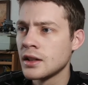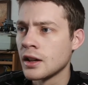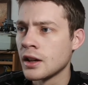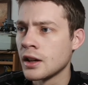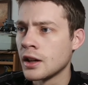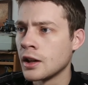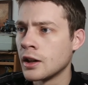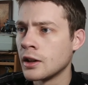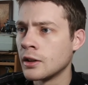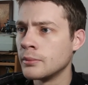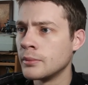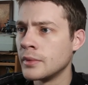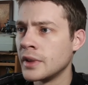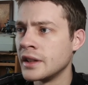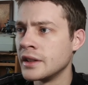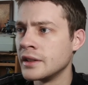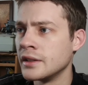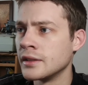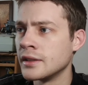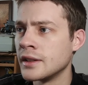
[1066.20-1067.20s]

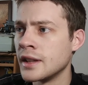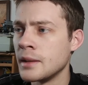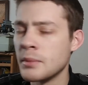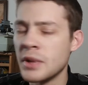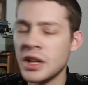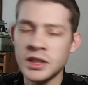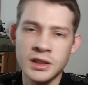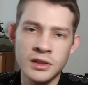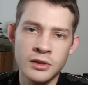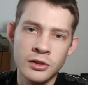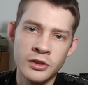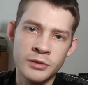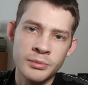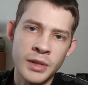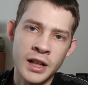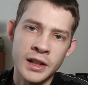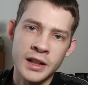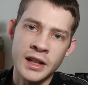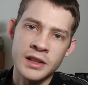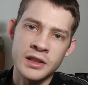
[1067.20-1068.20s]
And they mentioned those
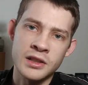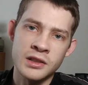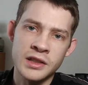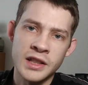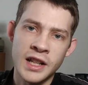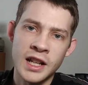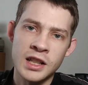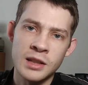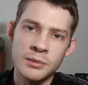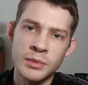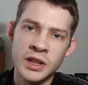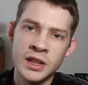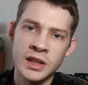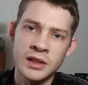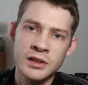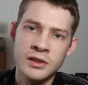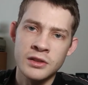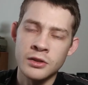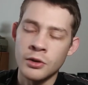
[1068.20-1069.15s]
podcasts are 90 minutes,